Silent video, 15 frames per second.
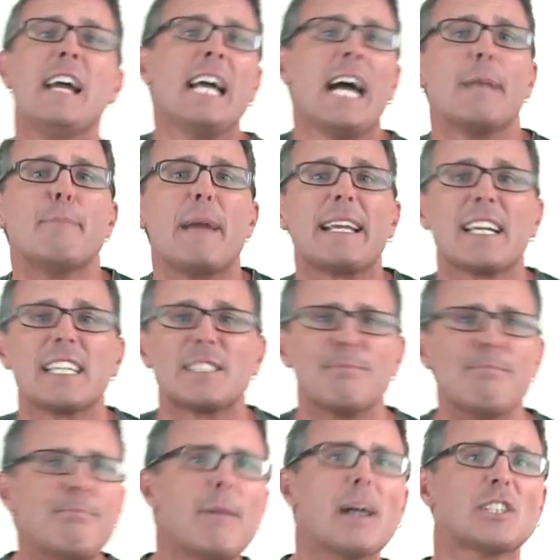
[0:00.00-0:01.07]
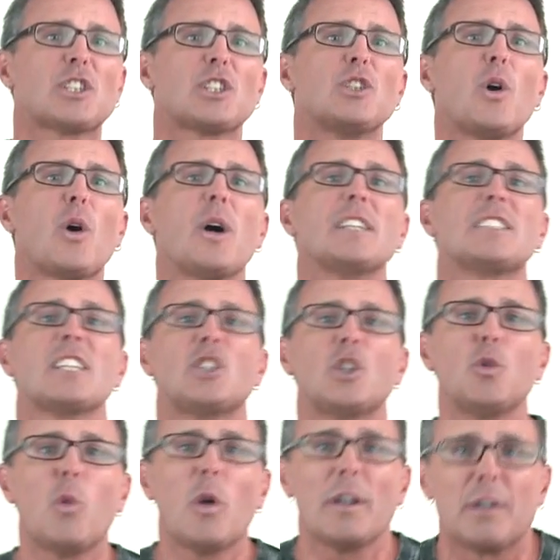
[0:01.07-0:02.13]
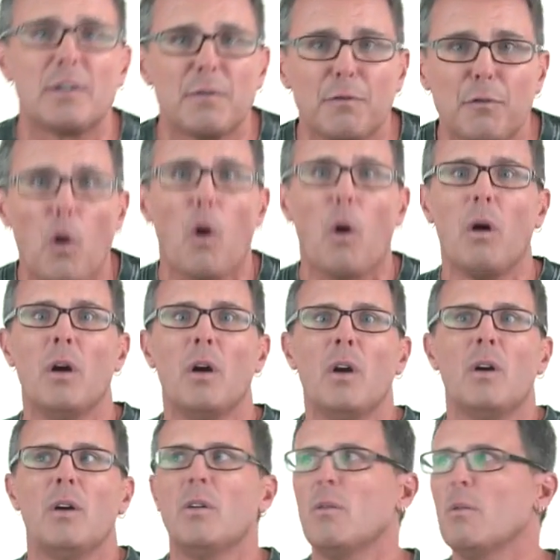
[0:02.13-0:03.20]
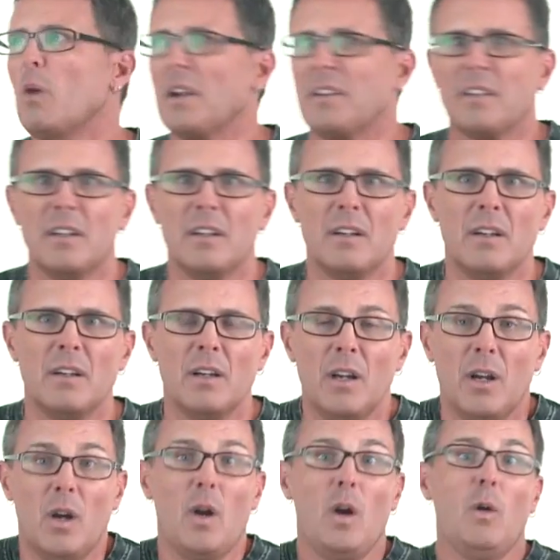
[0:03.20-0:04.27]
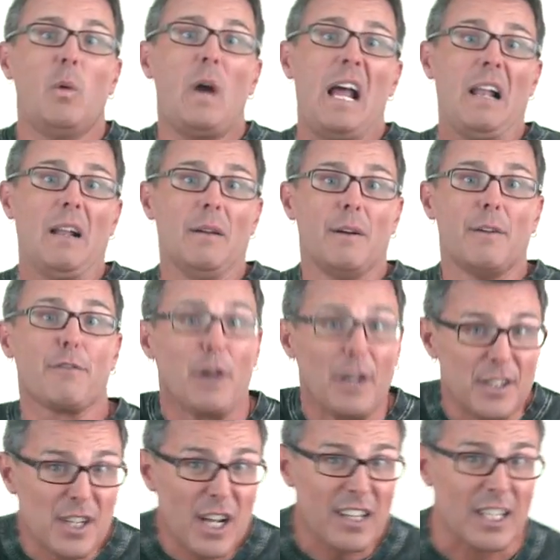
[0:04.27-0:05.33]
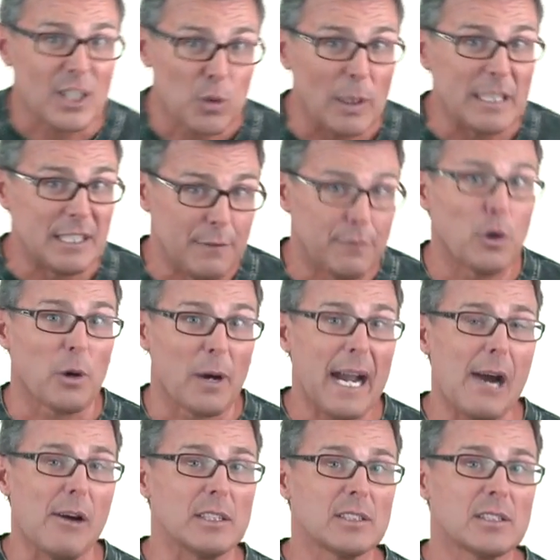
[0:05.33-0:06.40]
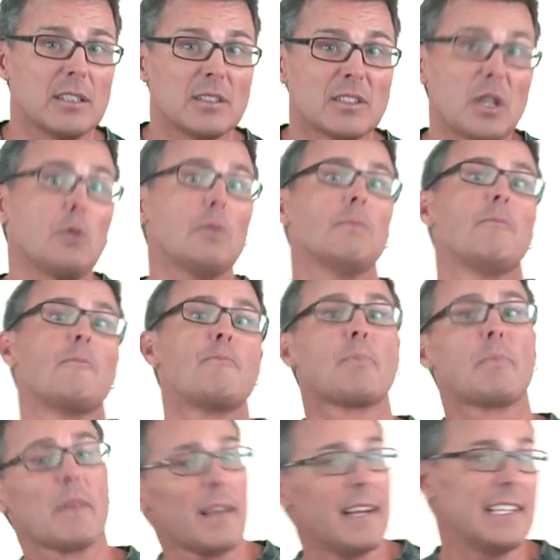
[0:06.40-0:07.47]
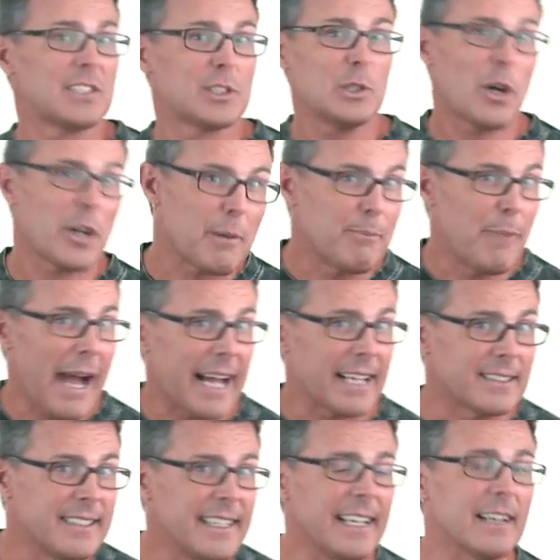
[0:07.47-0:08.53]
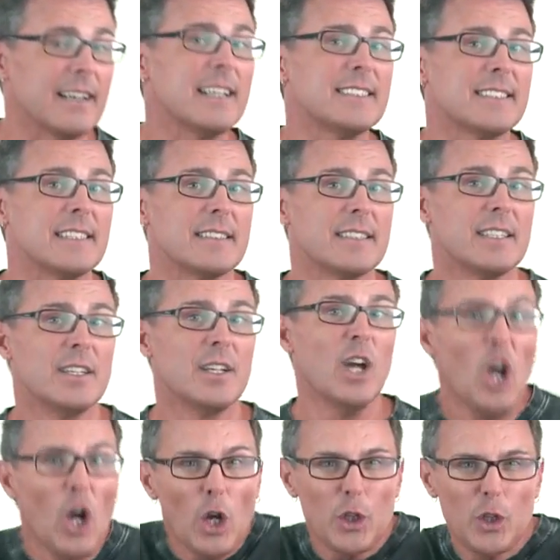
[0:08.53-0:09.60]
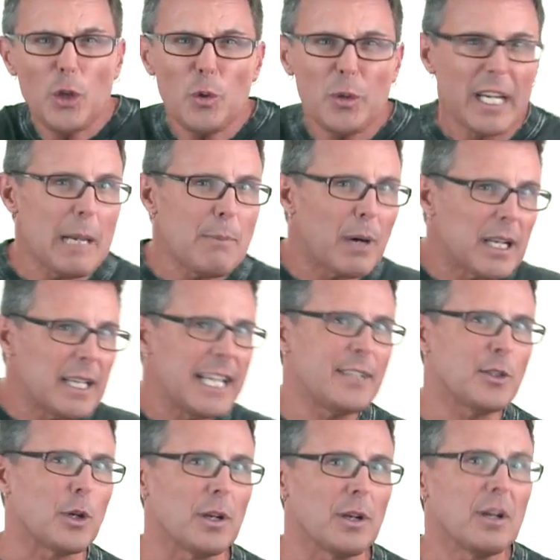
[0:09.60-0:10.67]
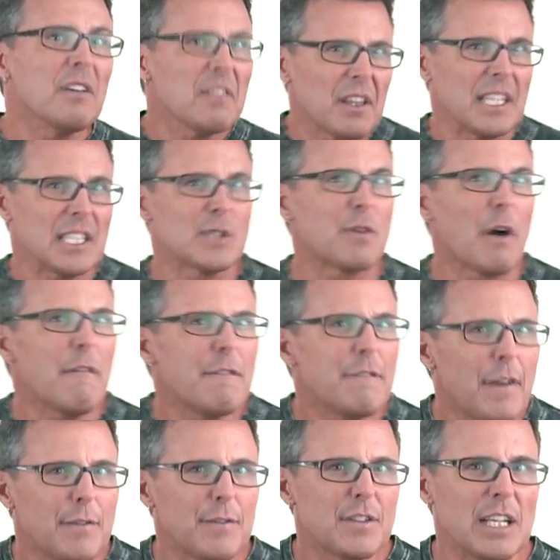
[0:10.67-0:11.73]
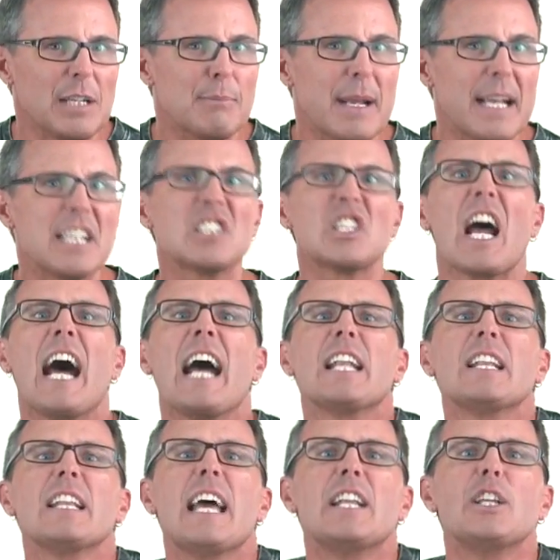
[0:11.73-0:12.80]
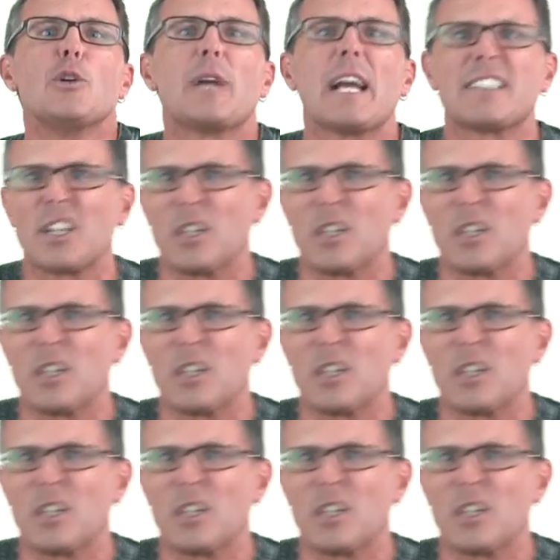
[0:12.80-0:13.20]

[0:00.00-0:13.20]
and make as much noise as you want for what? Well, for another 24 hours. So it's not a bad deal, is it? You keep a lid on things for 15 minutes and then you get to